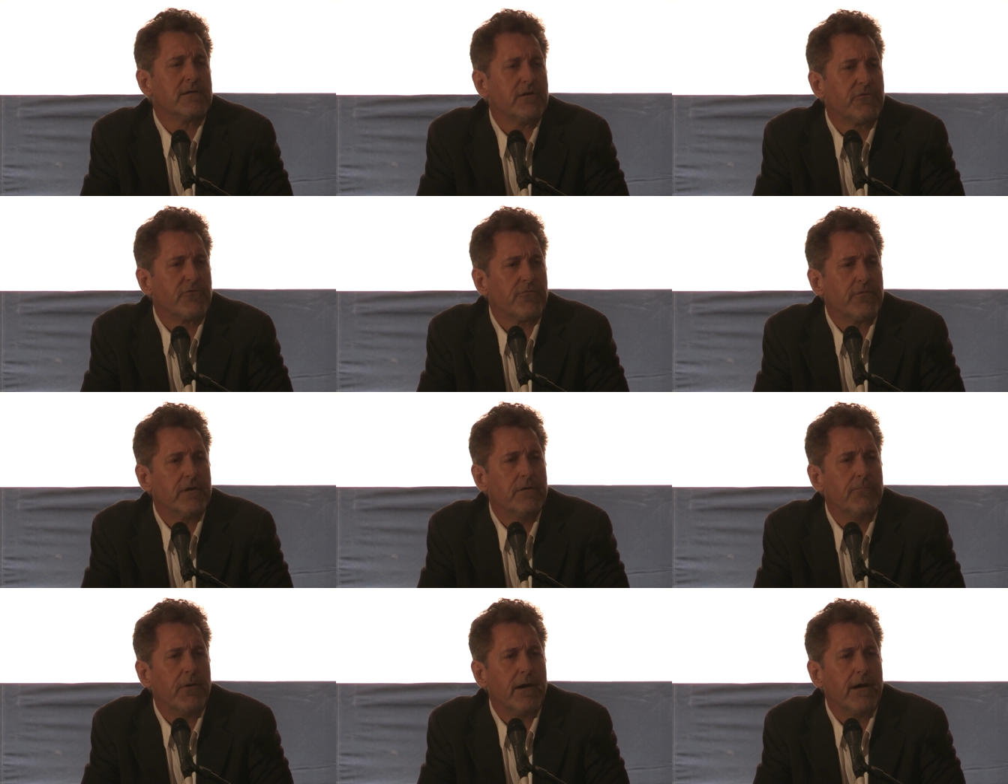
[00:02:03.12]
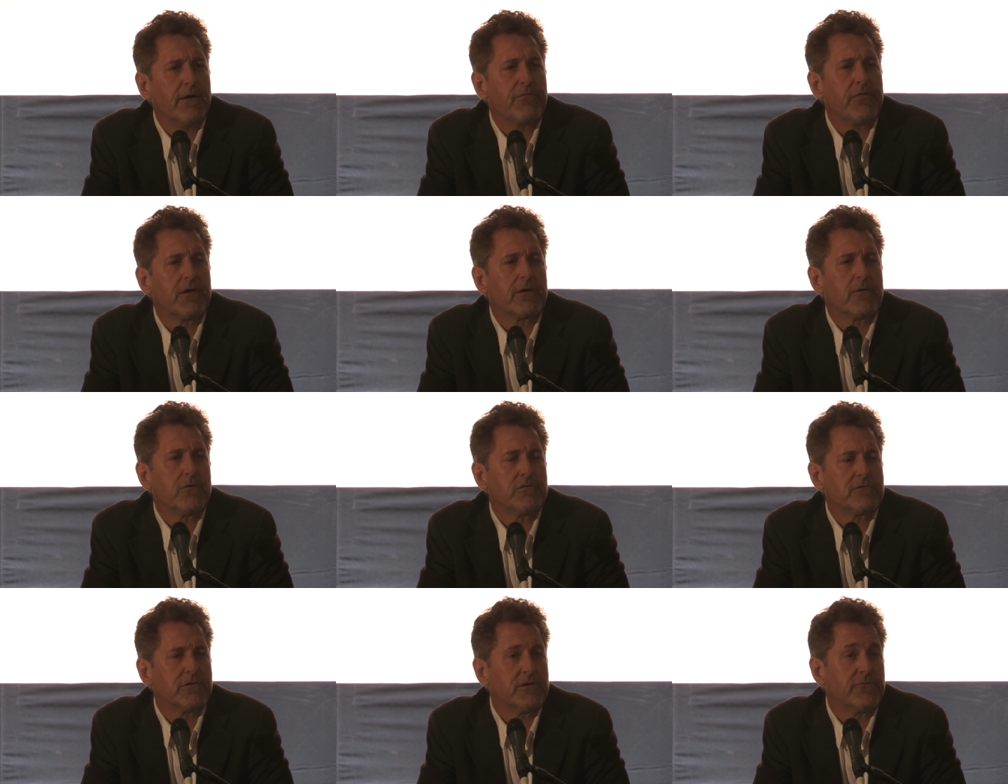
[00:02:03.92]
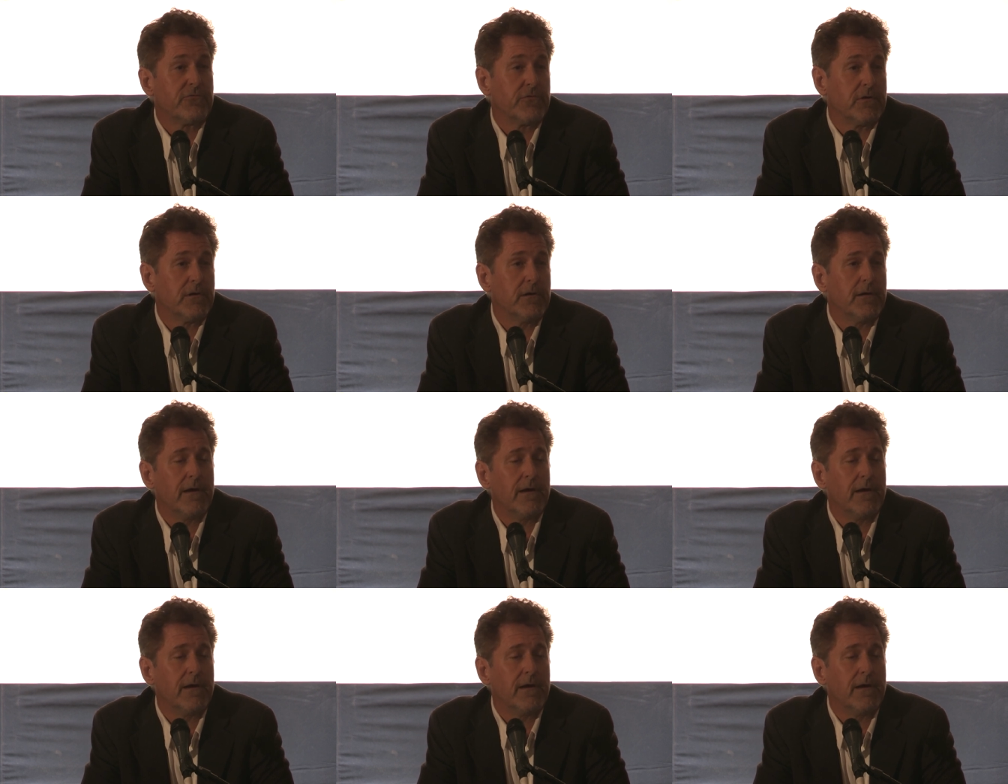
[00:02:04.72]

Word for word: century by thinkers such uh,